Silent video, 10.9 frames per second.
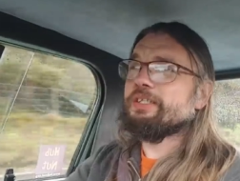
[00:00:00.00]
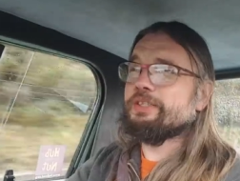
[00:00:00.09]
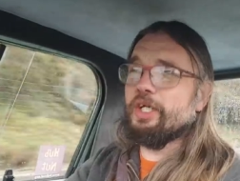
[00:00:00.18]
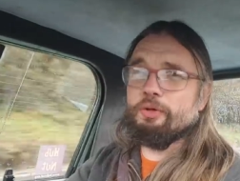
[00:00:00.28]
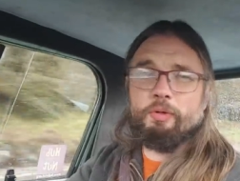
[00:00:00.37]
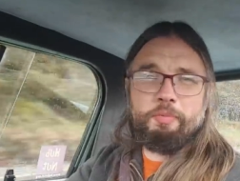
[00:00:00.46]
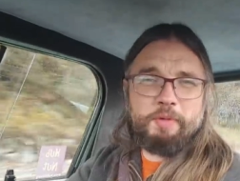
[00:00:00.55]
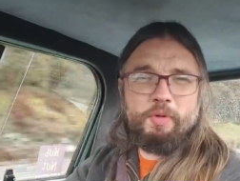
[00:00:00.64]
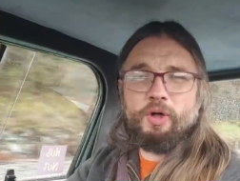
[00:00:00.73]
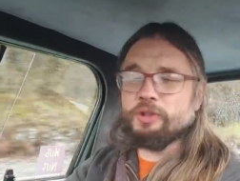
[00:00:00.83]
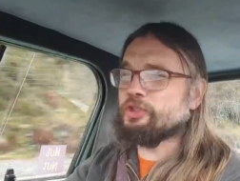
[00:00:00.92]
so there will be
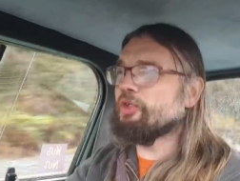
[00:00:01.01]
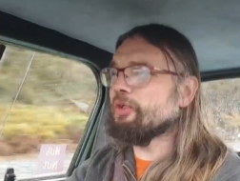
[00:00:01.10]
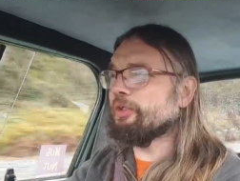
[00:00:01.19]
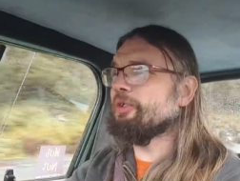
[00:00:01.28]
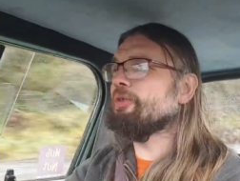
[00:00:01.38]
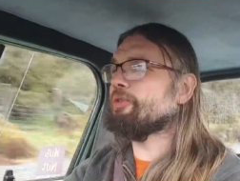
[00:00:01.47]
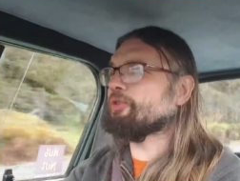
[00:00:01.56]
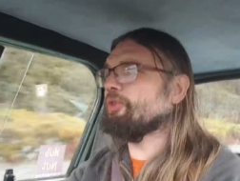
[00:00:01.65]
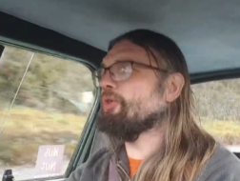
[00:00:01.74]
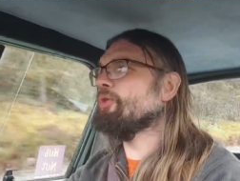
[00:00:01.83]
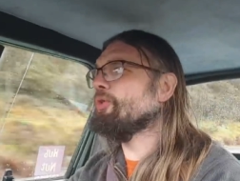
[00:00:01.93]
more Chuck news
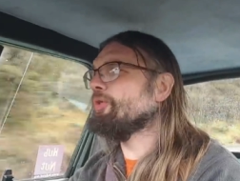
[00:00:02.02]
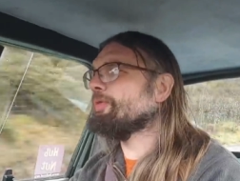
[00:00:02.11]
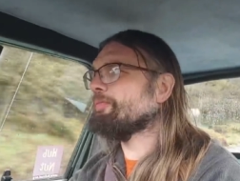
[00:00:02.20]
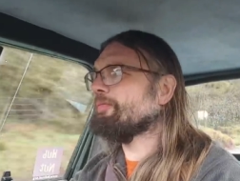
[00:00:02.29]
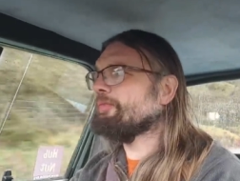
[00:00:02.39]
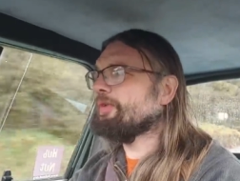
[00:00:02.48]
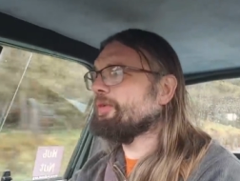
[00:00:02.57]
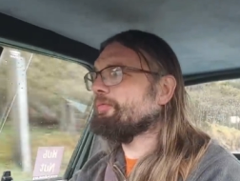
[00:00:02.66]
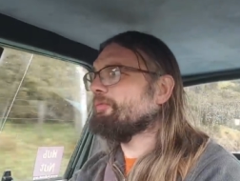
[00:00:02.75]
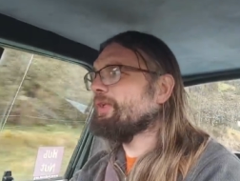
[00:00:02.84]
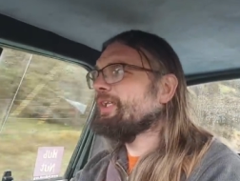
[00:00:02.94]
soon.
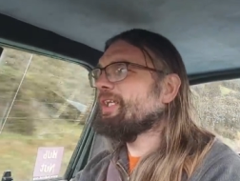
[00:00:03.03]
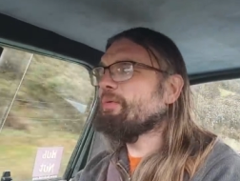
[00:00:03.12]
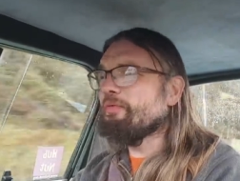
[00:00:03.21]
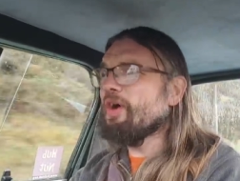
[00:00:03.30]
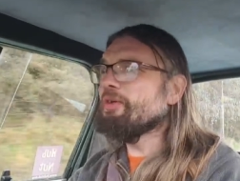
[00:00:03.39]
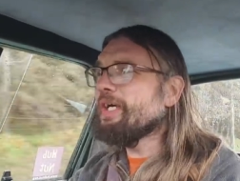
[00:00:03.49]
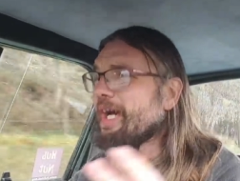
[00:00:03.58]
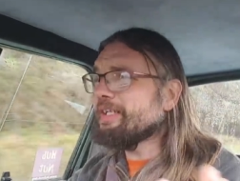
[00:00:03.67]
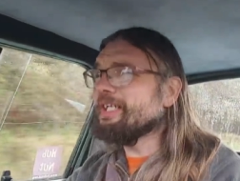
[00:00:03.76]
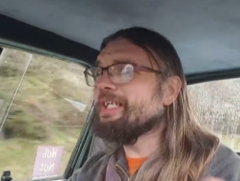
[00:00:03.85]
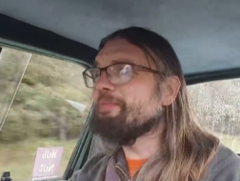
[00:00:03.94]
Now we've only
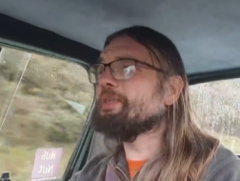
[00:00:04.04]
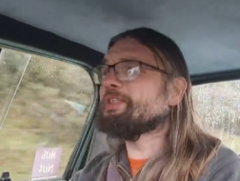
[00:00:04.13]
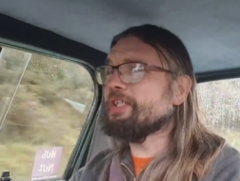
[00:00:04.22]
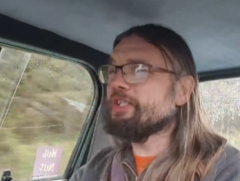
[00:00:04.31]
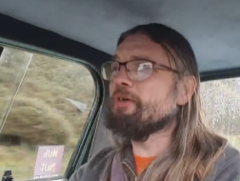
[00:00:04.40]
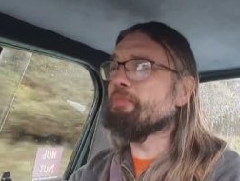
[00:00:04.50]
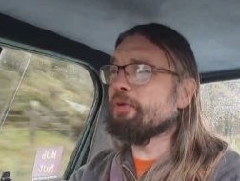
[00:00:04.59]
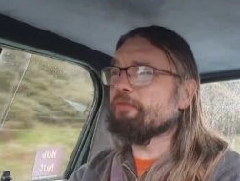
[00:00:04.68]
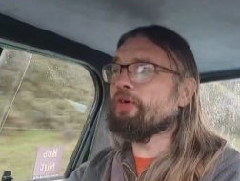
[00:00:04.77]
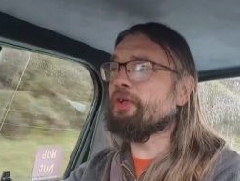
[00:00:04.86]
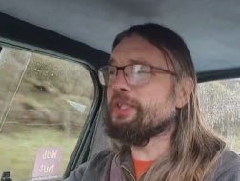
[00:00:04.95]
had a limited number
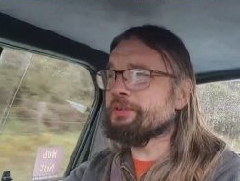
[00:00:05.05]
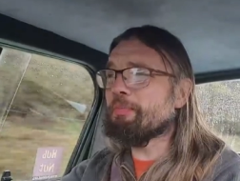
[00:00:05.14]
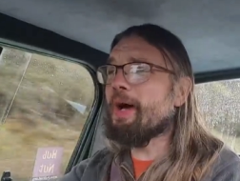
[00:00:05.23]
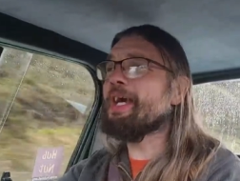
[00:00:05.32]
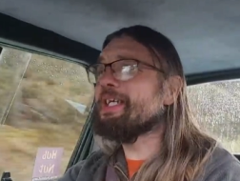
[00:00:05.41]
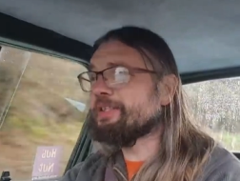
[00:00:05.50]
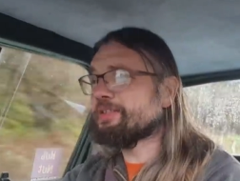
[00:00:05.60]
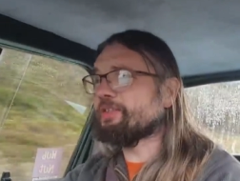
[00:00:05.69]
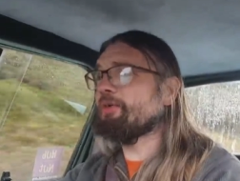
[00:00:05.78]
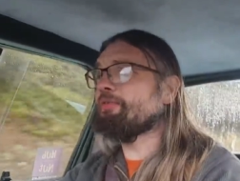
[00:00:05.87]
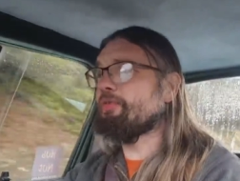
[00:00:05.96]
of hoodies made,
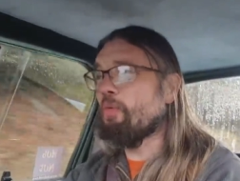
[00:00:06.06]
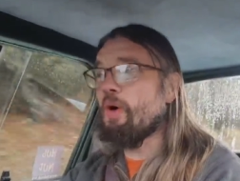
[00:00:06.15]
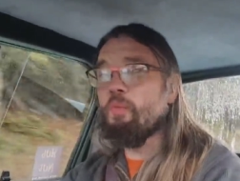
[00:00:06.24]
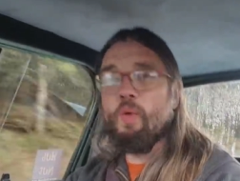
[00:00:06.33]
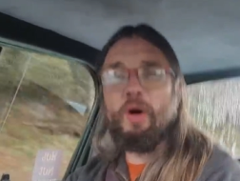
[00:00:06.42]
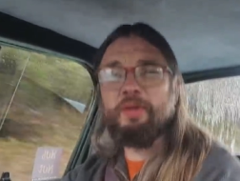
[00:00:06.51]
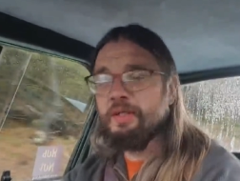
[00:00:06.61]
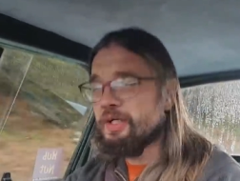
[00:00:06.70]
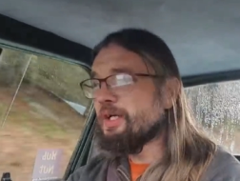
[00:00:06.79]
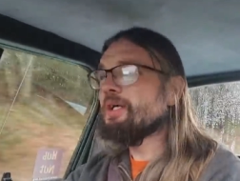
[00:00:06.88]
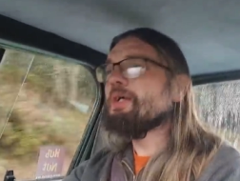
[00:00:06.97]
so if you want one,
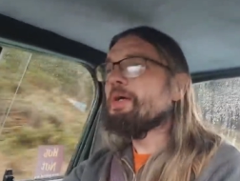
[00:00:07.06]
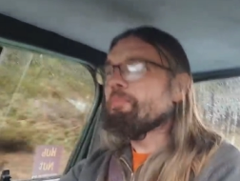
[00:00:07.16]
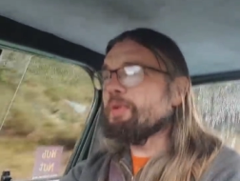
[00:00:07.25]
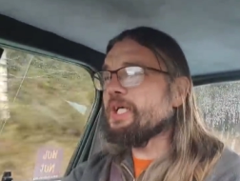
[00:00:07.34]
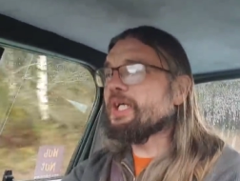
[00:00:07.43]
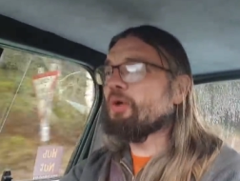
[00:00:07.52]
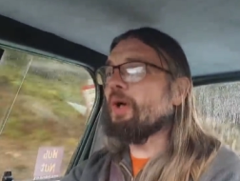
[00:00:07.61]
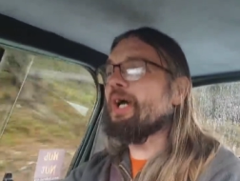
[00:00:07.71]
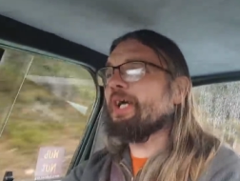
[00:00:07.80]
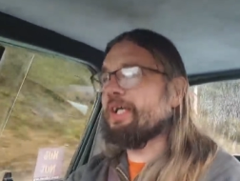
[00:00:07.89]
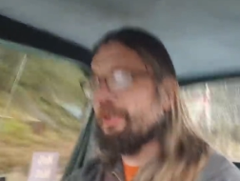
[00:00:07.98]
be
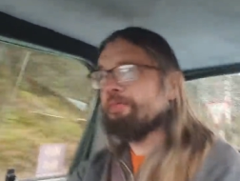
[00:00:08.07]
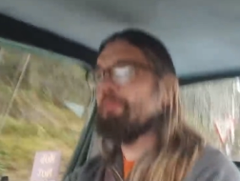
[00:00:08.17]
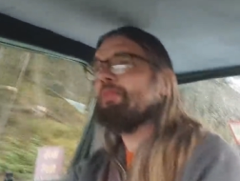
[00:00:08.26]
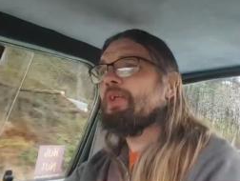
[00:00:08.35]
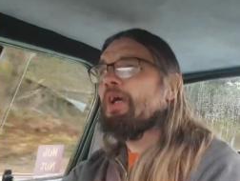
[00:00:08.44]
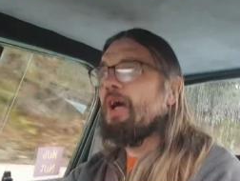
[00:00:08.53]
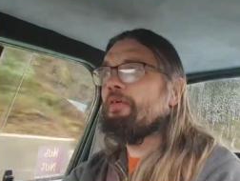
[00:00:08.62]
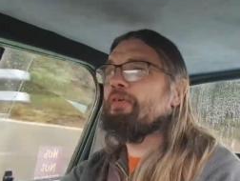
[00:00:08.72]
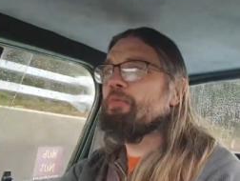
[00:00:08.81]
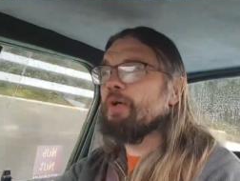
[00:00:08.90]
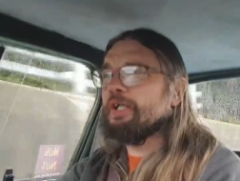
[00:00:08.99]
quick. I
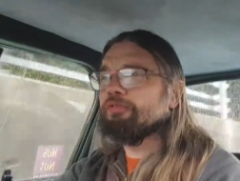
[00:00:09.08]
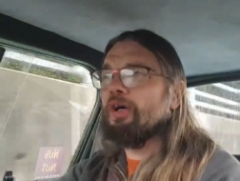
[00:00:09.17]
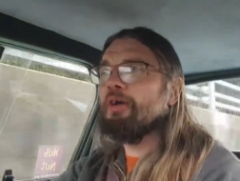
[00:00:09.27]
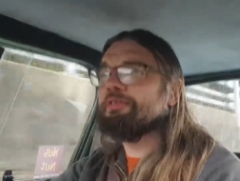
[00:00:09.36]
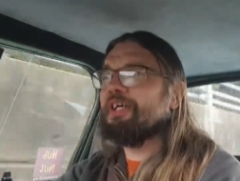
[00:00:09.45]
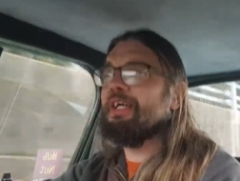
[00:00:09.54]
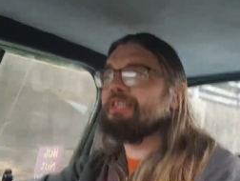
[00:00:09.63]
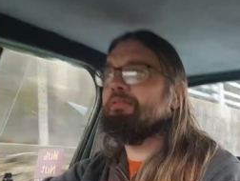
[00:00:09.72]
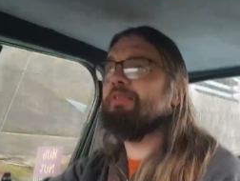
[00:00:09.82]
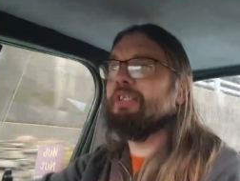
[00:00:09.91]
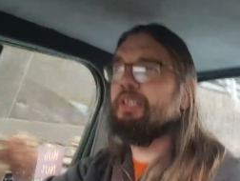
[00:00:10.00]
think we're going to rotate
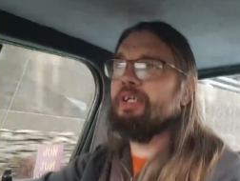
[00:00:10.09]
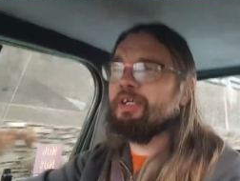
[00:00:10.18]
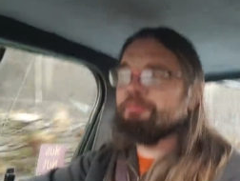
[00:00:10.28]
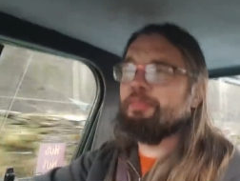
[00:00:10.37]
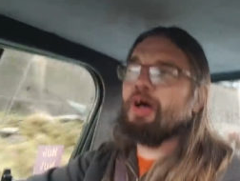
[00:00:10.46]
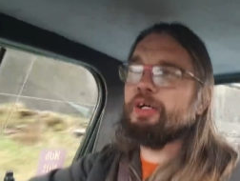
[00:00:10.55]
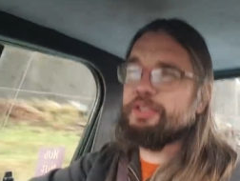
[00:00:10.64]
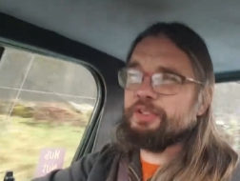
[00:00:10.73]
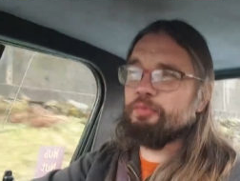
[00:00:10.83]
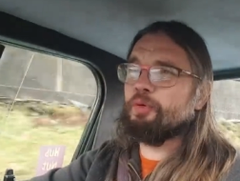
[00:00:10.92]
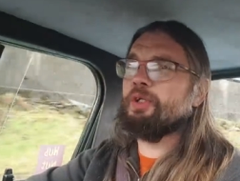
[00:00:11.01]
the um,
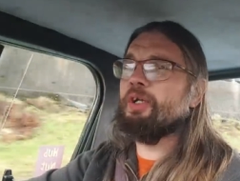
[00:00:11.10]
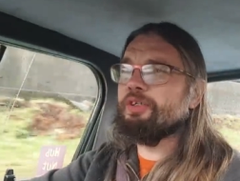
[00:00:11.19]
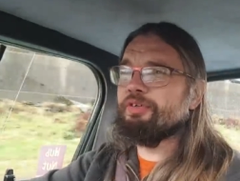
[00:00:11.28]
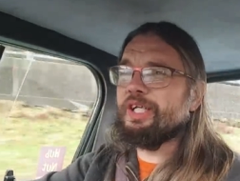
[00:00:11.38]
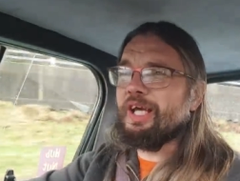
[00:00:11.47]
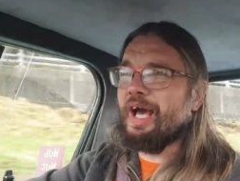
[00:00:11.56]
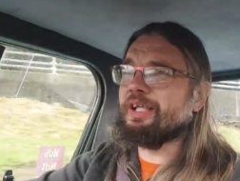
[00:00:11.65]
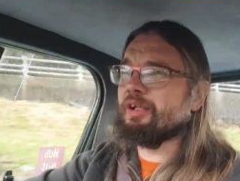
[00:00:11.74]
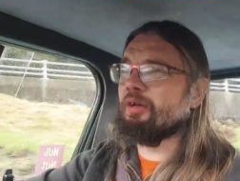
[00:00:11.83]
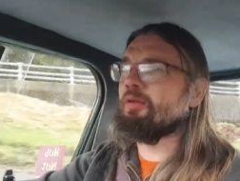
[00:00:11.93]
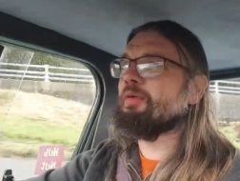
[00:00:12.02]
items. We can only really
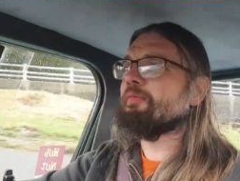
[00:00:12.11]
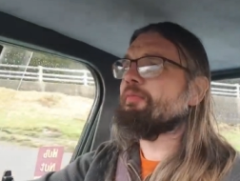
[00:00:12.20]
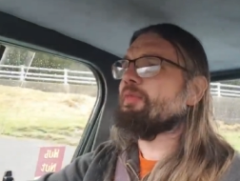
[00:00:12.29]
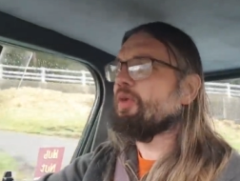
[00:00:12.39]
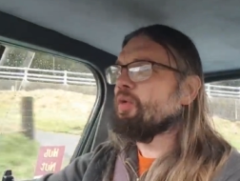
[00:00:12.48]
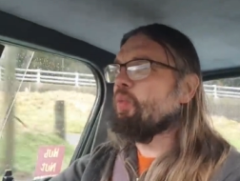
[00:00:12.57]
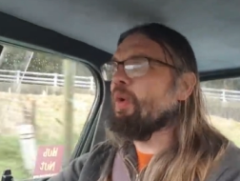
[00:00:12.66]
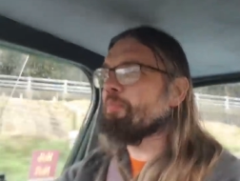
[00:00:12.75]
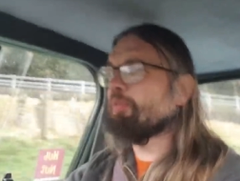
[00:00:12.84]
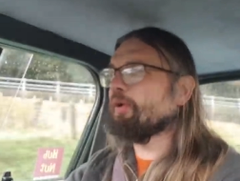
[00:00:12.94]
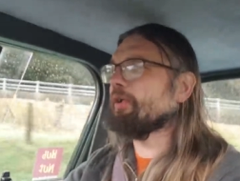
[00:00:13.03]
handle
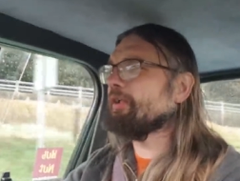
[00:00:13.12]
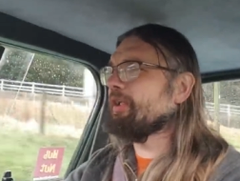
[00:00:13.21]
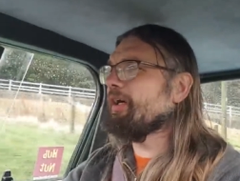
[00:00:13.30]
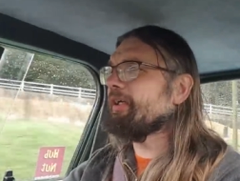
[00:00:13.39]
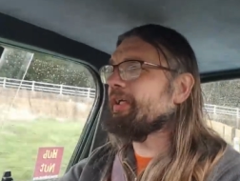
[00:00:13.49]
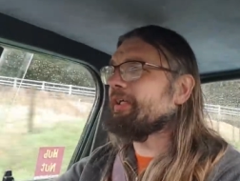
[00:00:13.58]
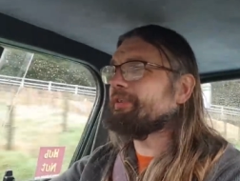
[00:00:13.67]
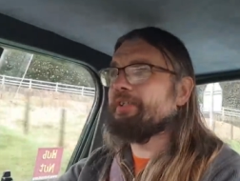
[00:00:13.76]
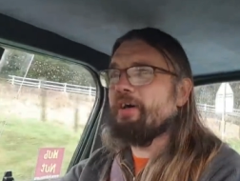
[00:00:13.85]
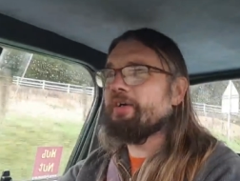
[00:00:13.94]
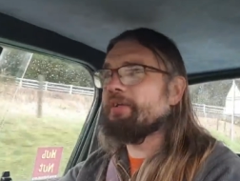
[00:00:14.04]
one product line at a
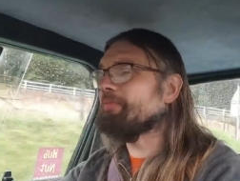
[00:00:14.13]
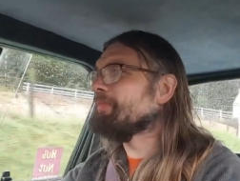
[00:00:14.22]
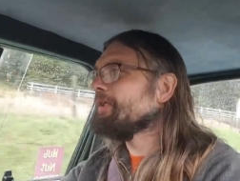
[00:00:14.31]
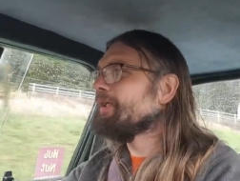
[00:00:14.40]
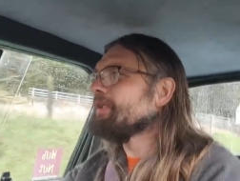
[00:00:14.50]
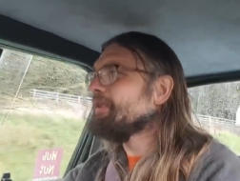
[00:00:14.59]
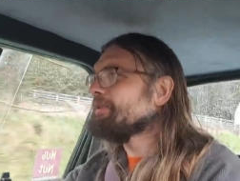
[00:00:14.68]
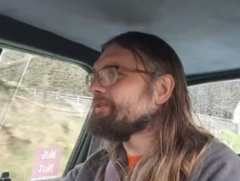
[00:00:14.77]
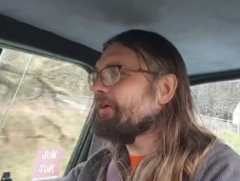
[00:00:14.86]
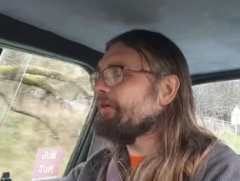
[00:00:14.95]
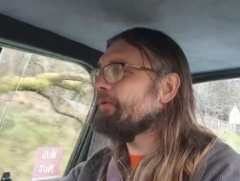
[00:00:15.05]
time.
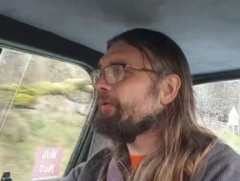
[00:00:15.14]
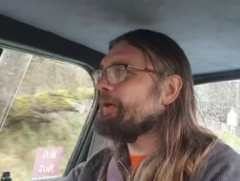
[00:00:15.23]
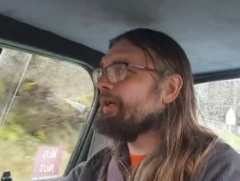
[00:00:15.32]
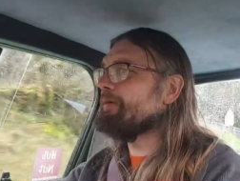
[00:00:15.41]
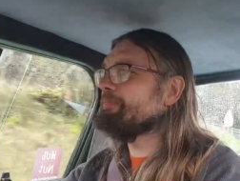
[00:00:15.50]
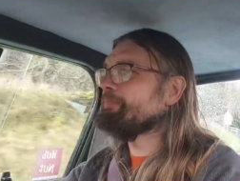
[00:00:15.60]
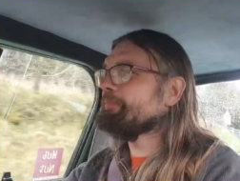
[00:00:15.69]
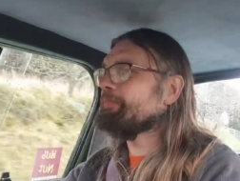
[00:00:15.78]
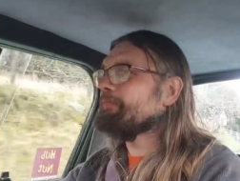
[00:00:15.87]
So um,